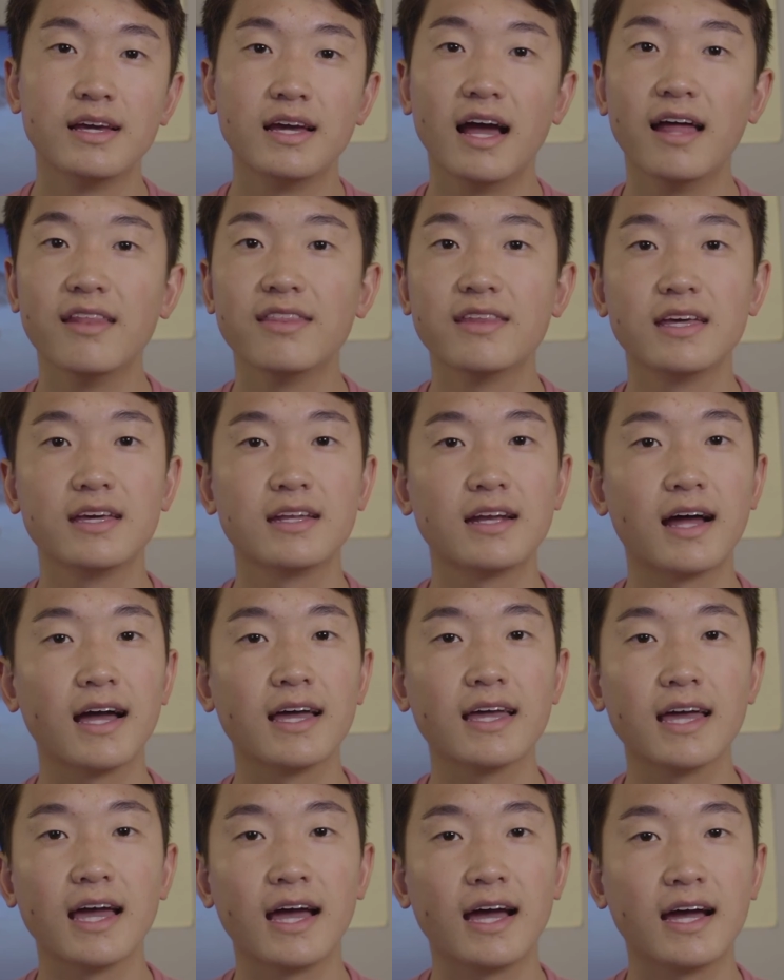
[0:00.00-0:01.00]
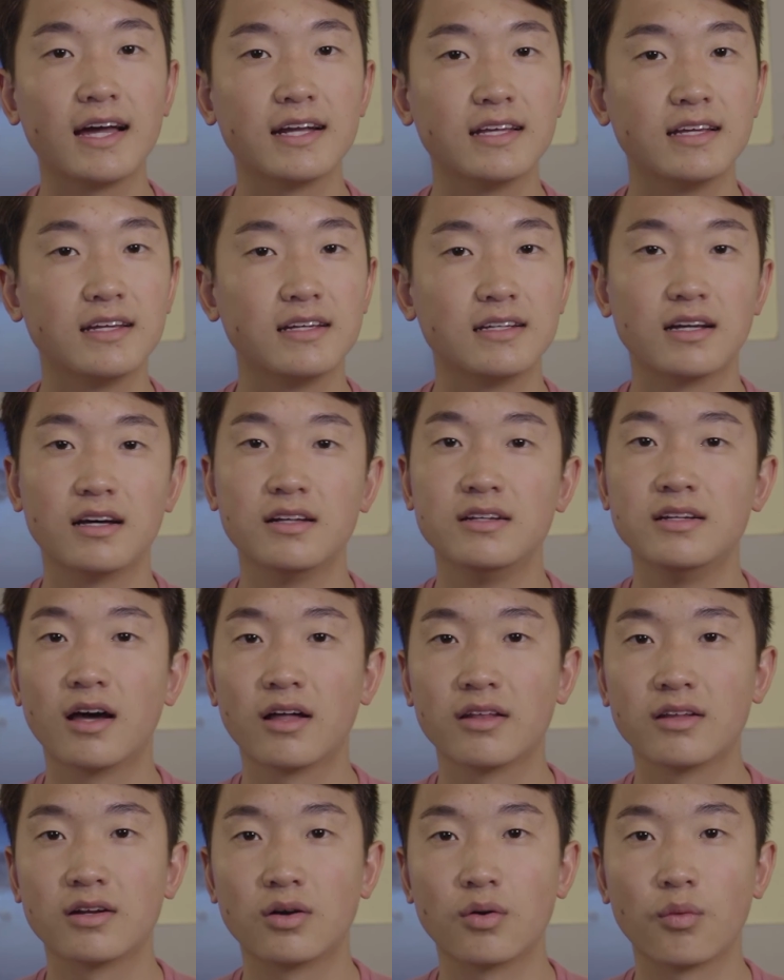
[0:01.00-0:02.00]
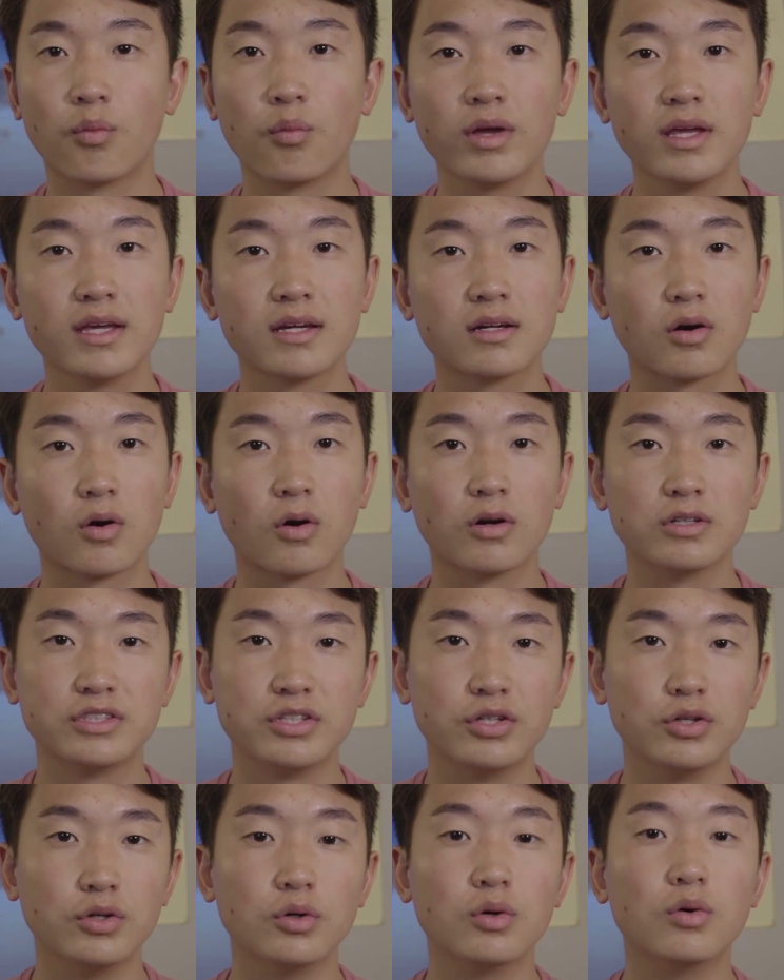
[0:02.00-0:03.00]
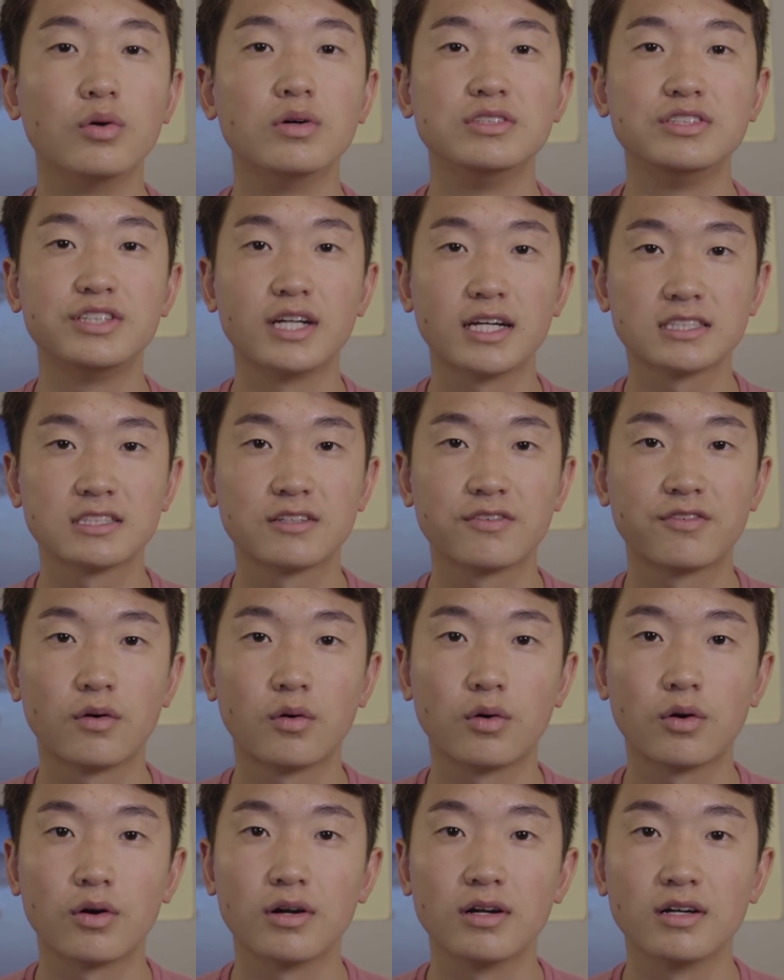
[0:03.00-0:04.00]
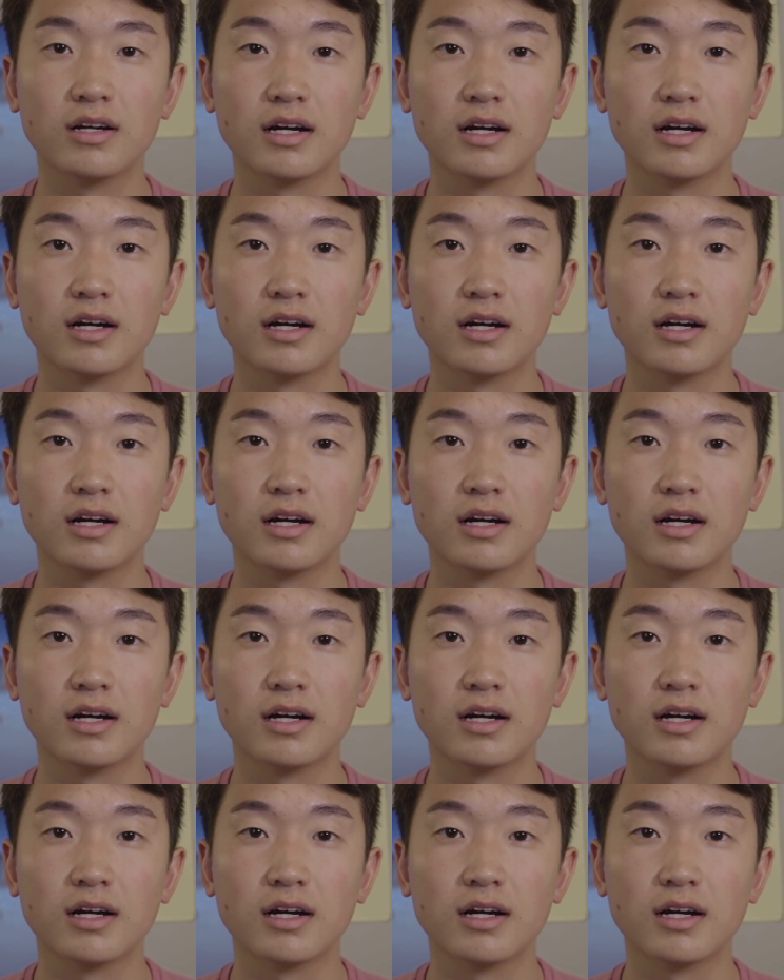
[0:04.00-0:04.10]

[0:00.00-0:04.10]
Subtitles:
And then I add in another week or 2 just for